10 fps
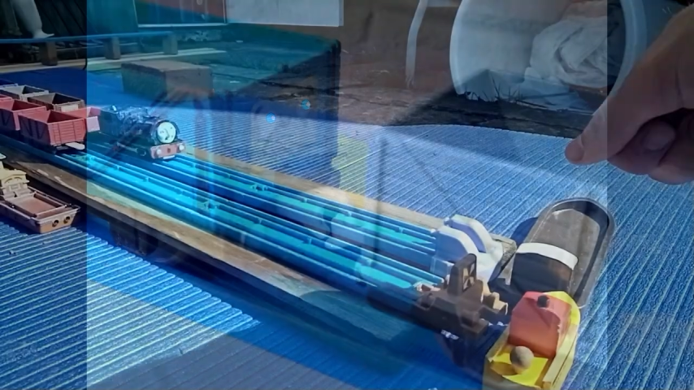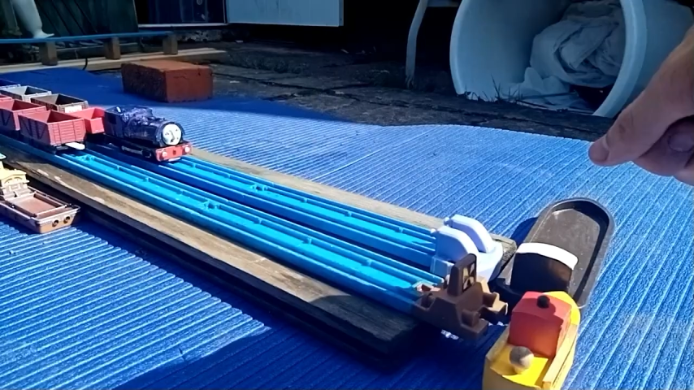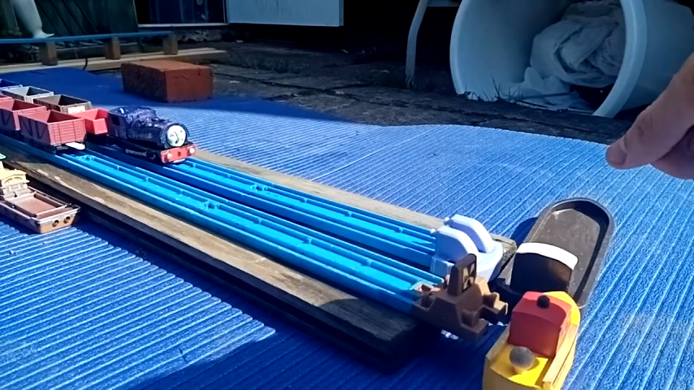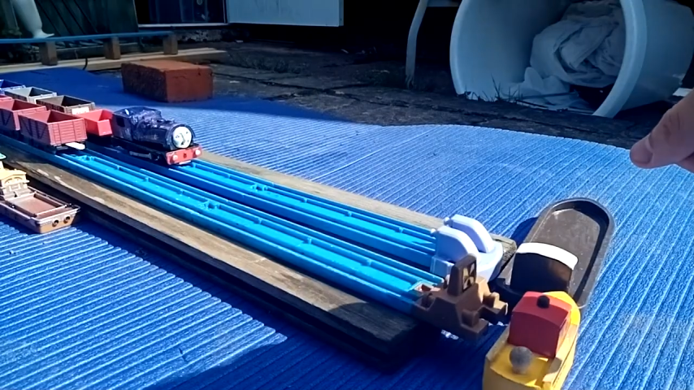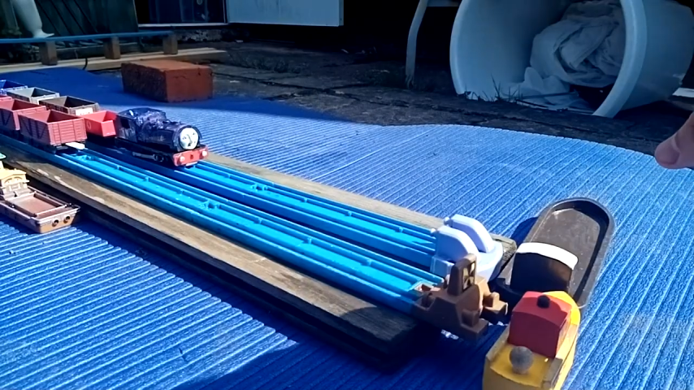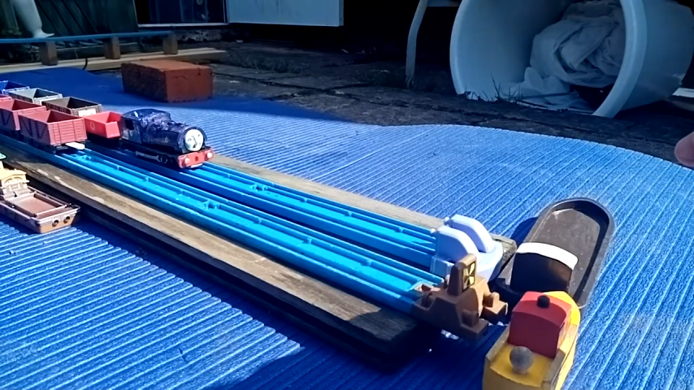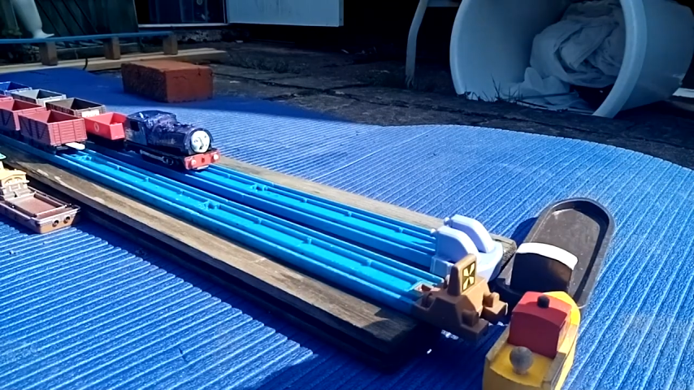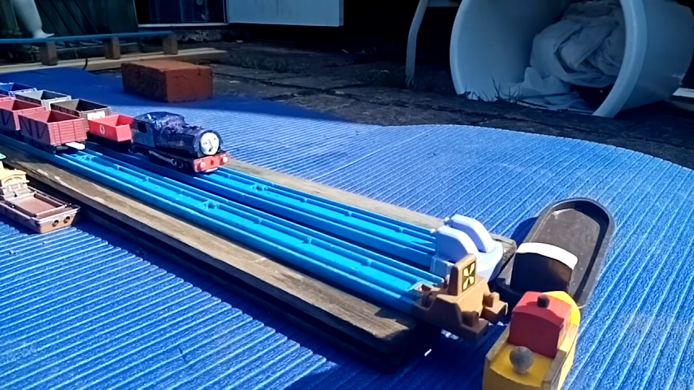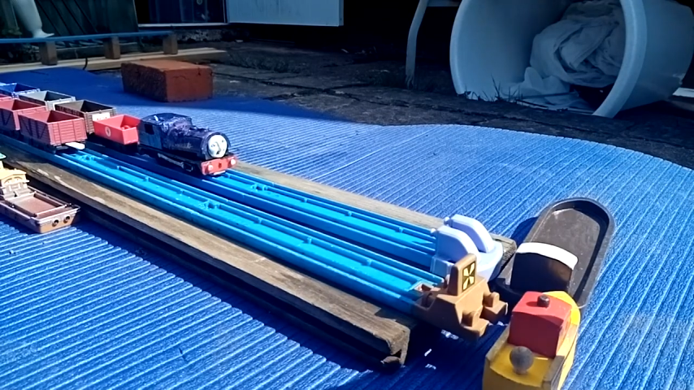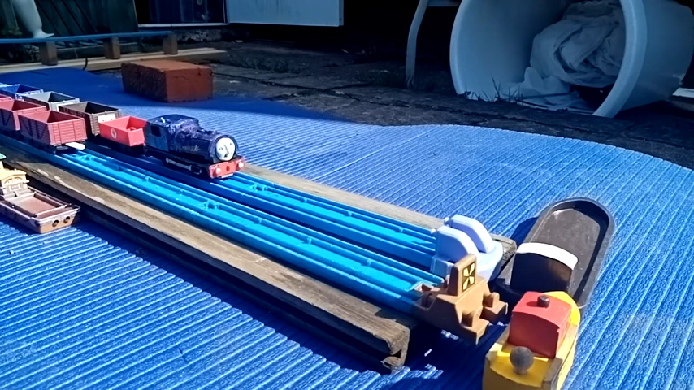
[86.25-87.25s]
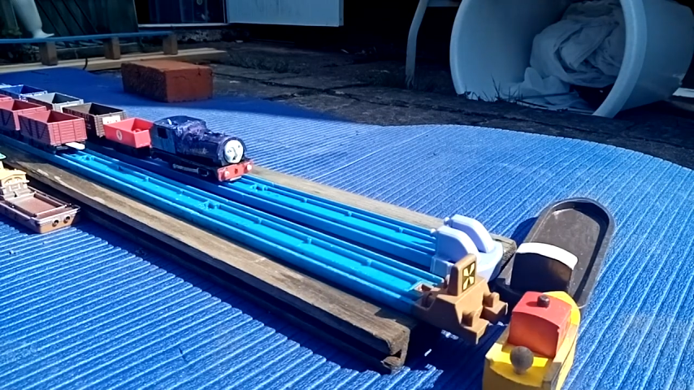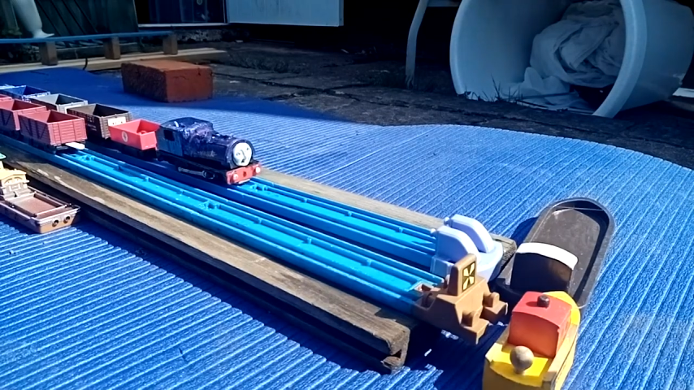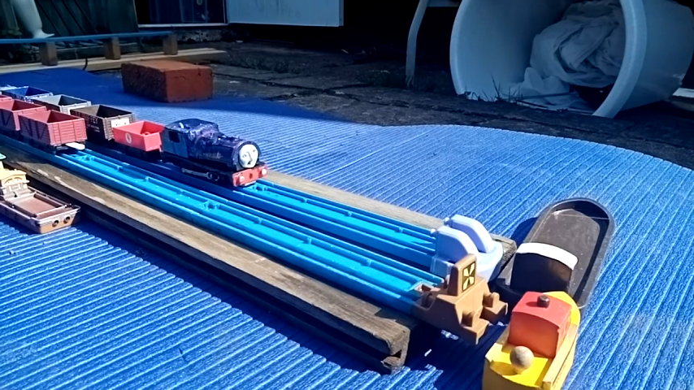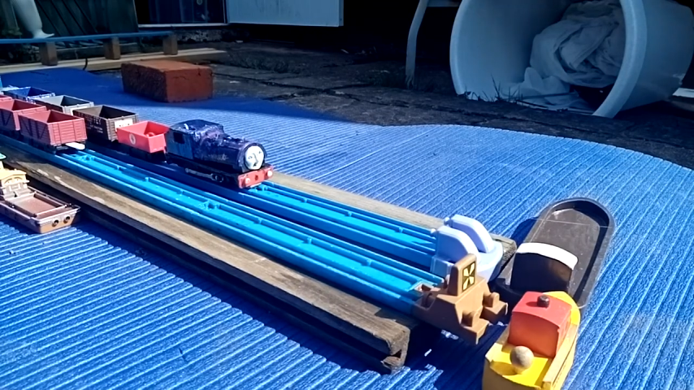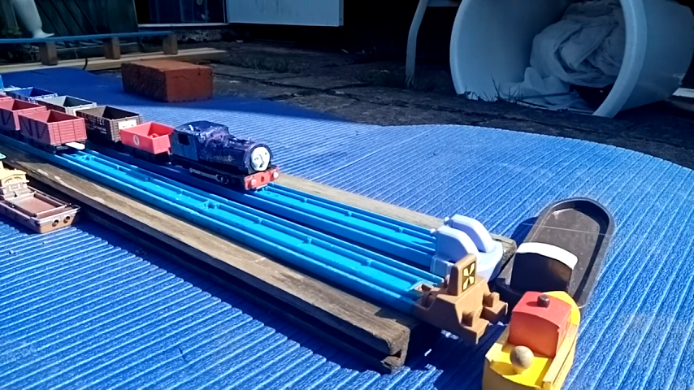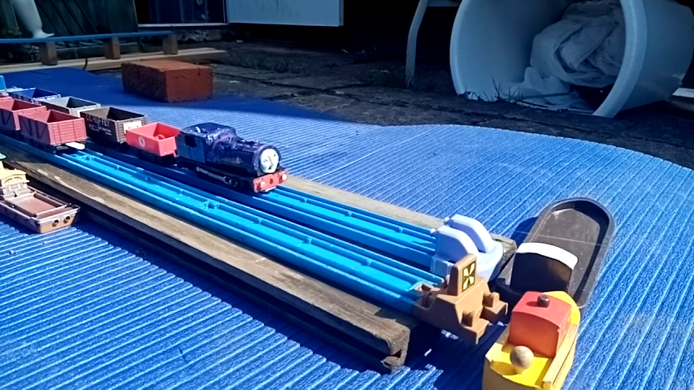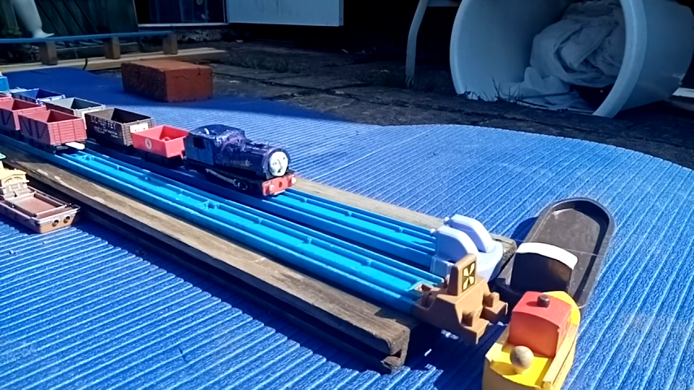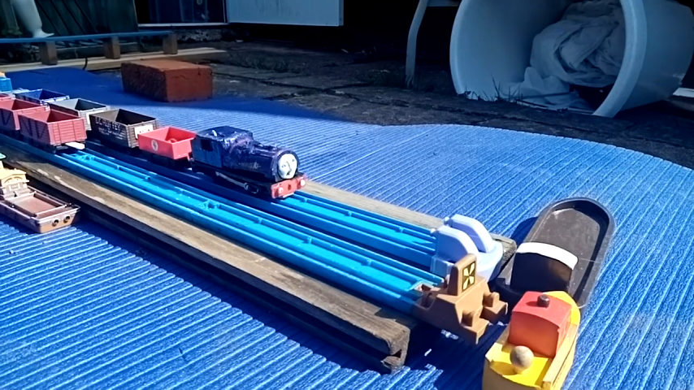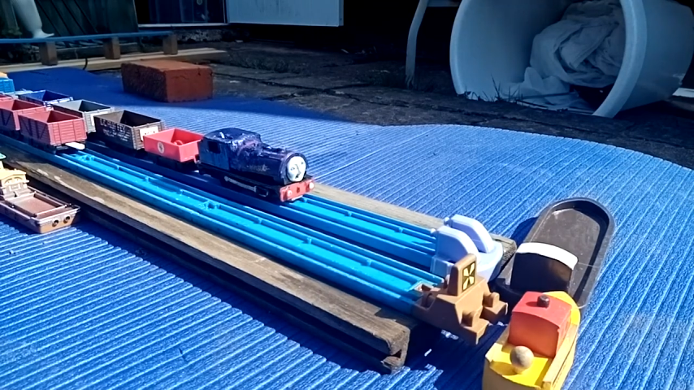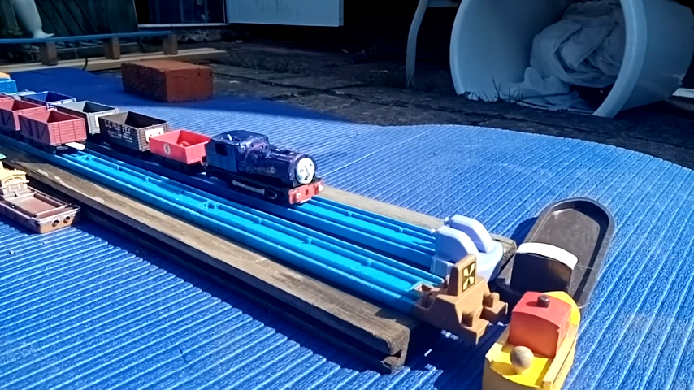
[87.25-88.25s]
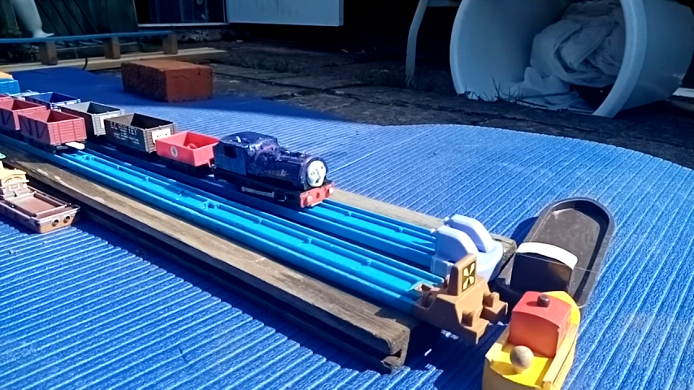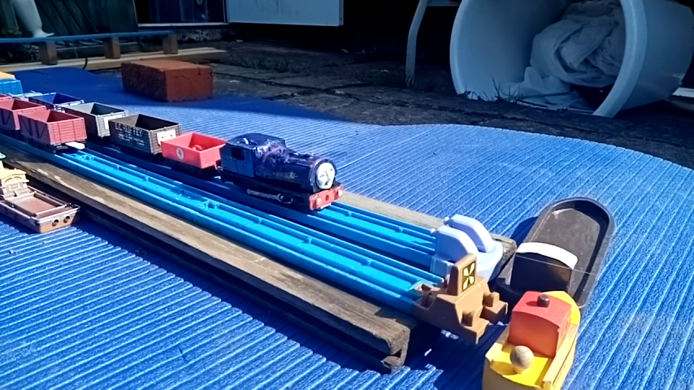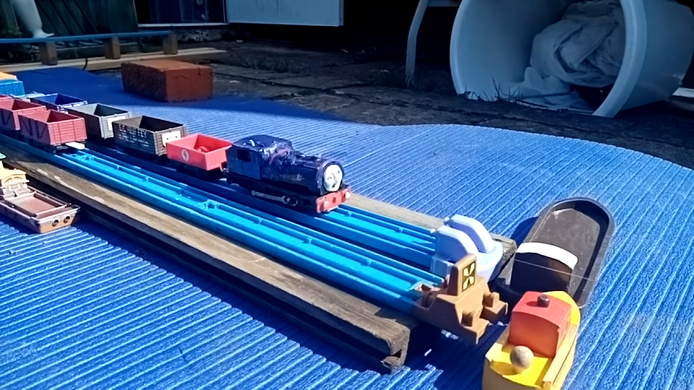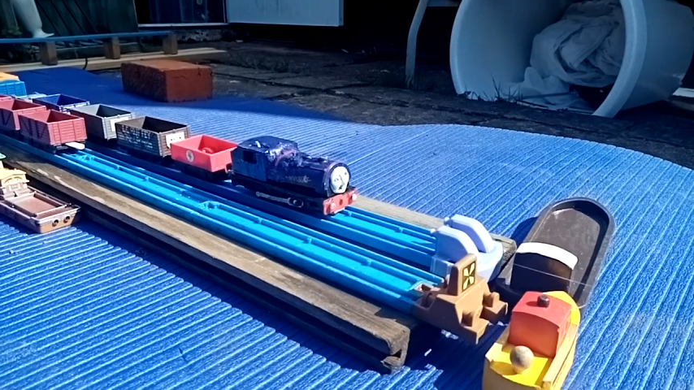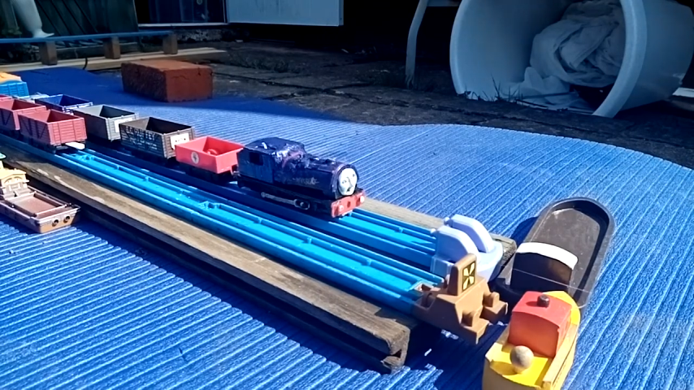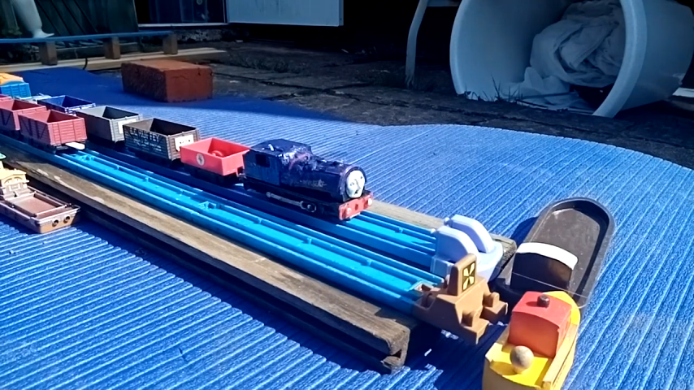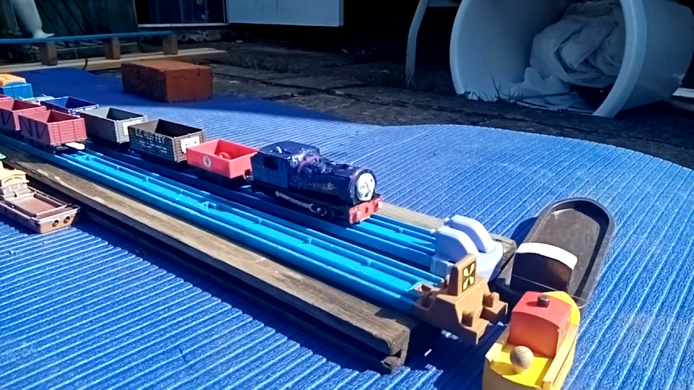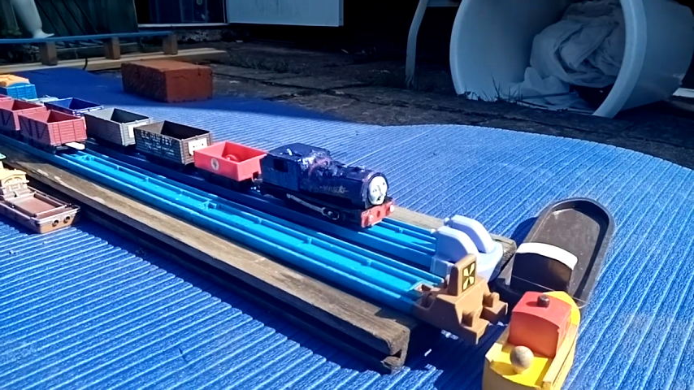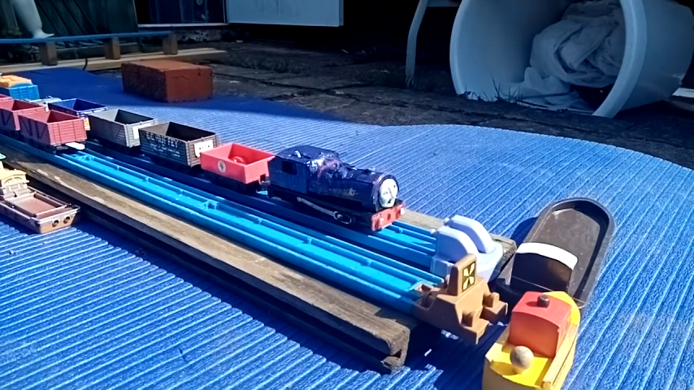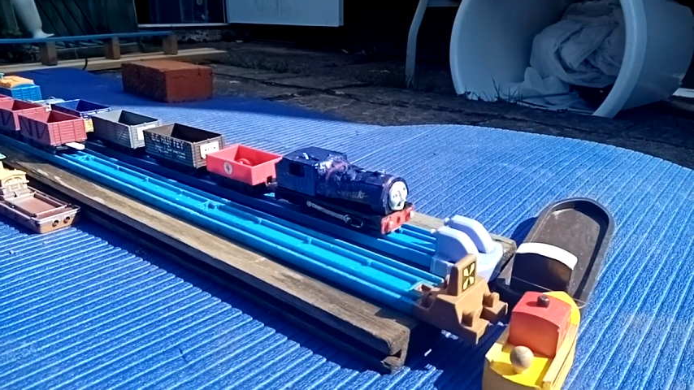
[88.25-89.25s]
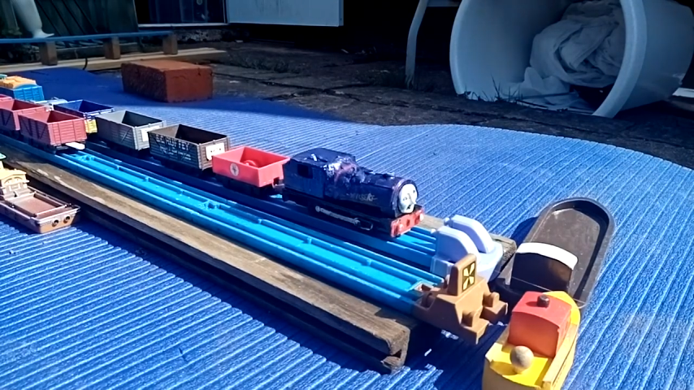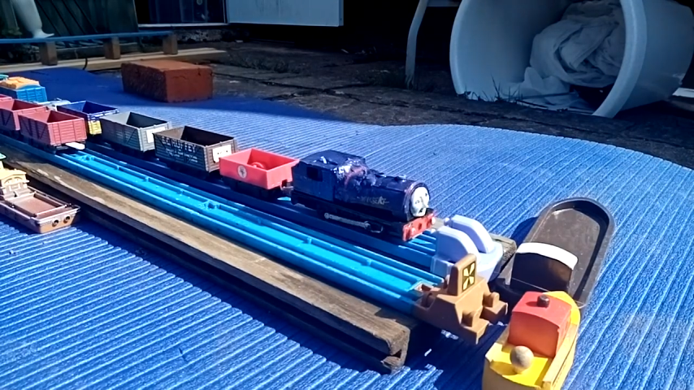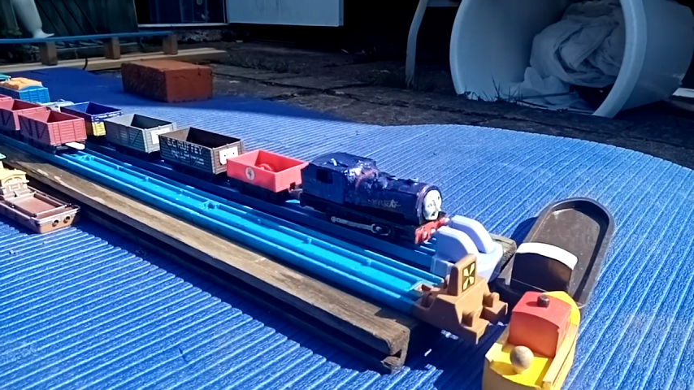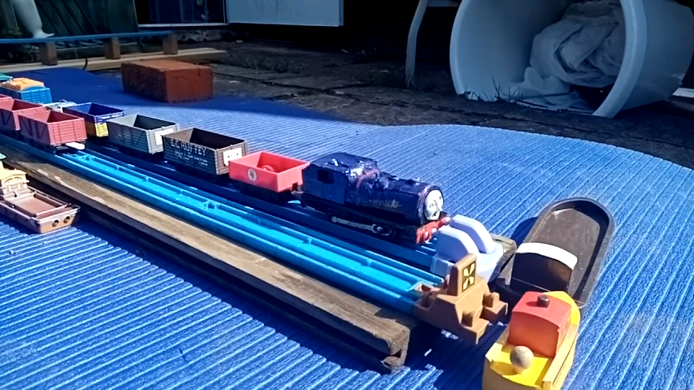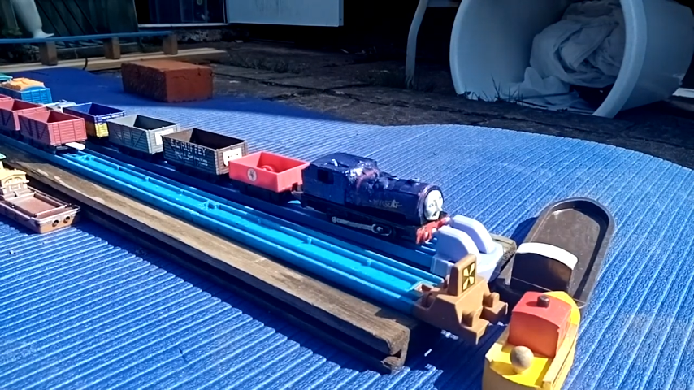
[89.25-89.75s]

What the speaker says: [unreadable: no face in view]